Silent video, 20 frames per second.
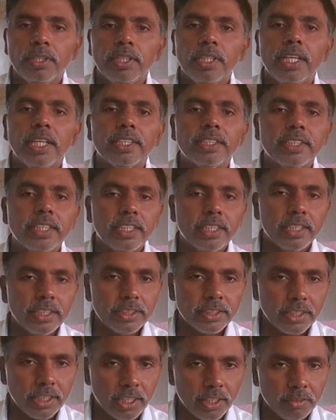S
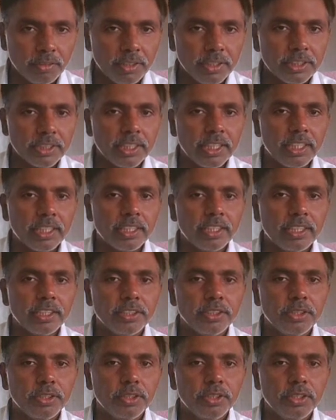generation always greater than
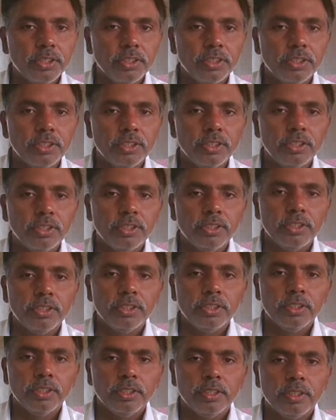0.
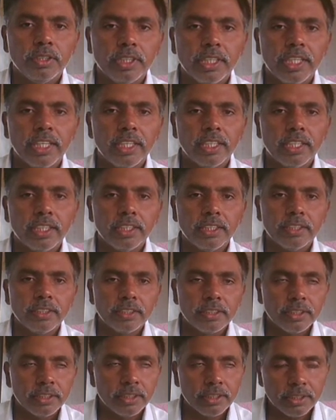Rare
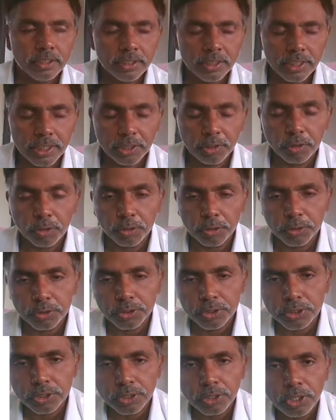case equal to 0.
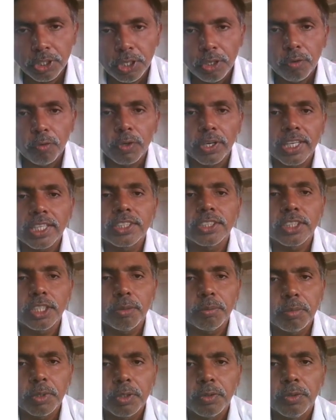One
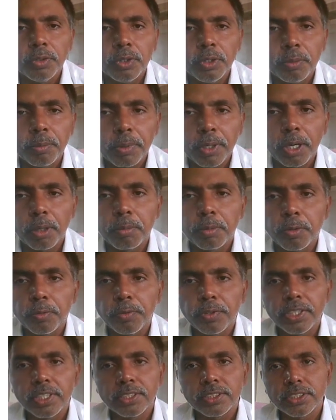example problem
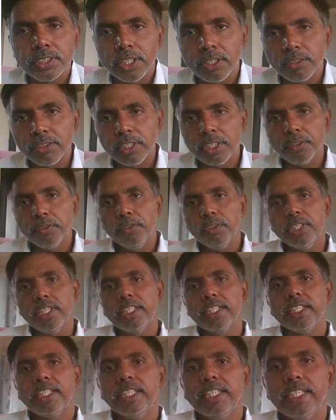we can solve, then we will get
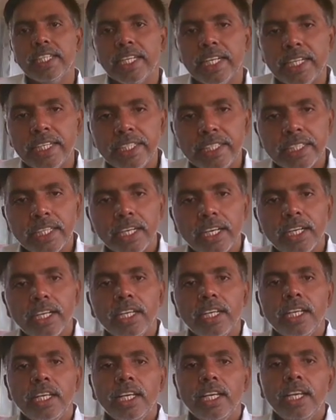a clear idea.
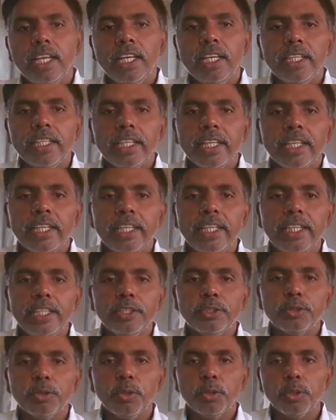A heat
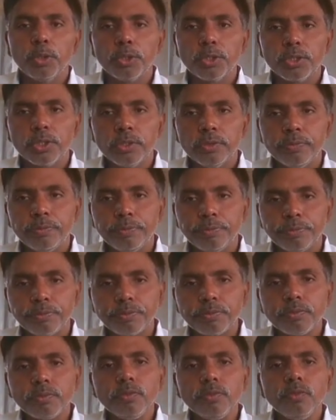source
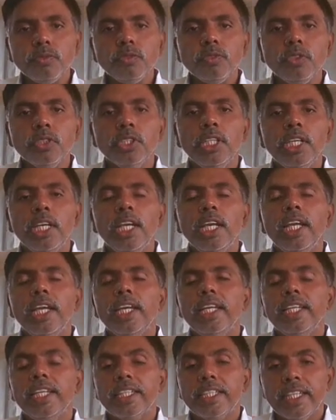
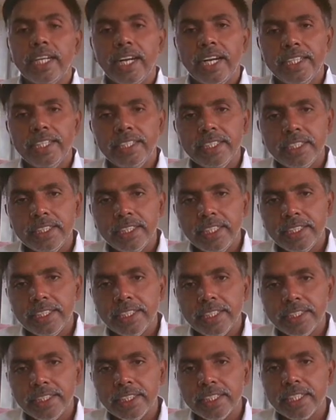at height
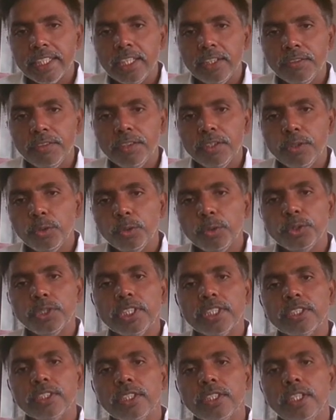800 Kelvin
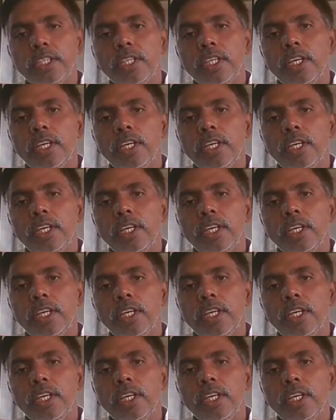loses